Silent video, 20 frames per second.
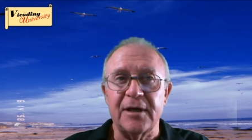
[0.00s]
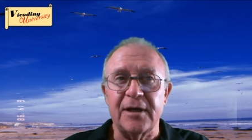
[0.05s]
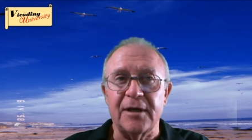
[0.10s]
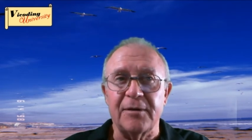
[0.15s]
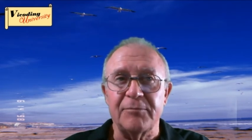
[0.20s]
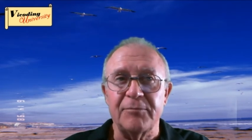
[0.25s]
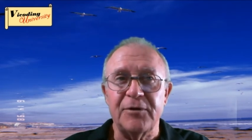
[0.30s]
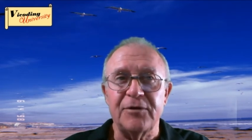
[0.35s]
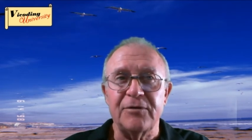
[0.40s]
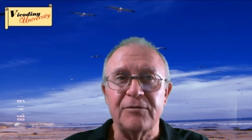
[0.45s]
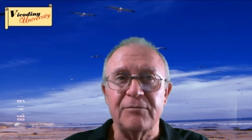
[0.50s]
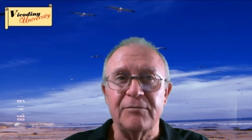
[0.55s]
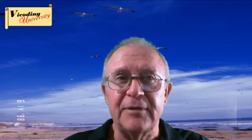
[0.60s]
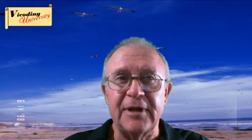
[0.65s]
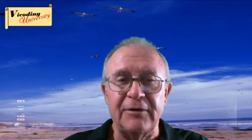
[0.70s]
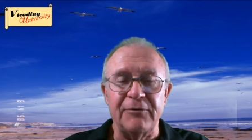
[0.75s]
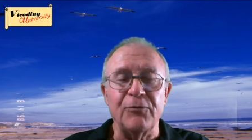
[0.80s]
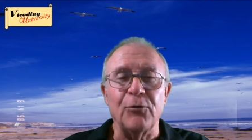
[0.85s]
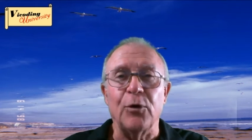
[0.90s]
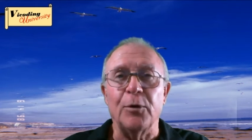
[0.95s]
this day
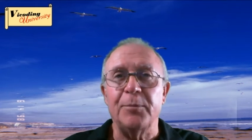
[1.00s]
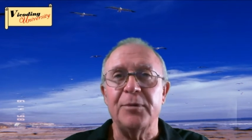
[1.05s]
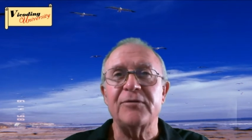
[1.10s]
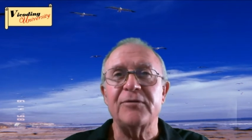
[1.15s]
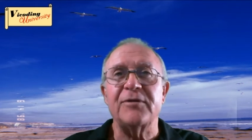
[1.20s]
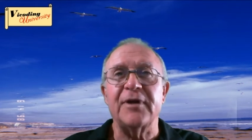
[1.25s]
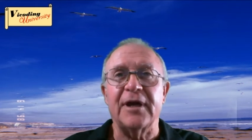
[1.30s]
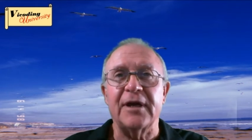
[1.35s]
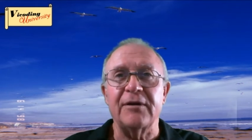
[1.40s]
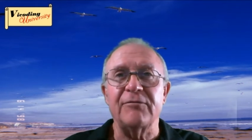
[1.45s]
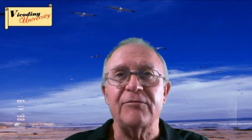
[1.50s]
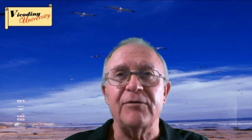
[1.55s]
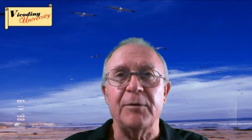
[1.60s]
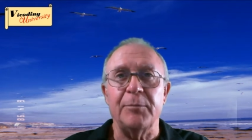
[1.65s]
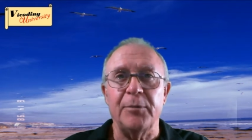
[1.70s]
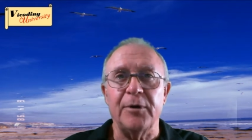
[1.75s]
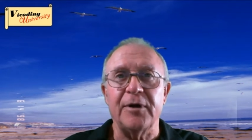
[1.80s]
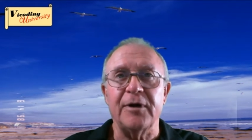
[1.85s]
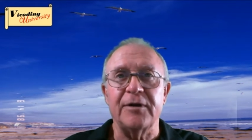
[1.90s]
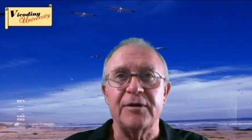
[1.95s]
4, but the second flip book
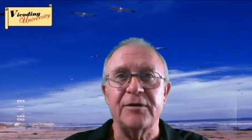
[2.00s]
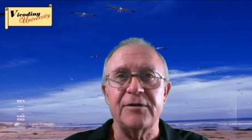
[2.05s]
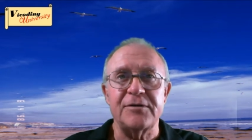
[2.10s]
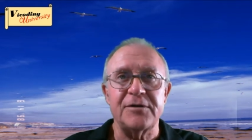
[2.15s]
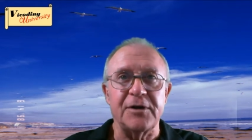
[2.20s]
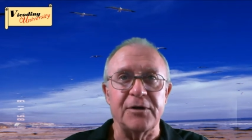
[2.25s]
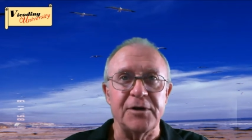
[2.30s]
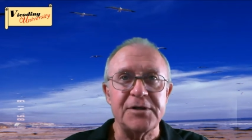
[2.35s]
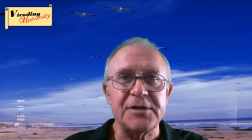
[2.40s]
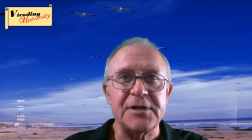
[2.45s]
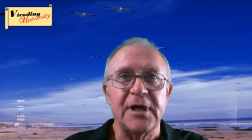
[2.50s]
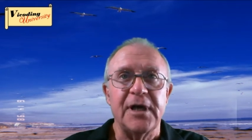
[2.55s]
of this series,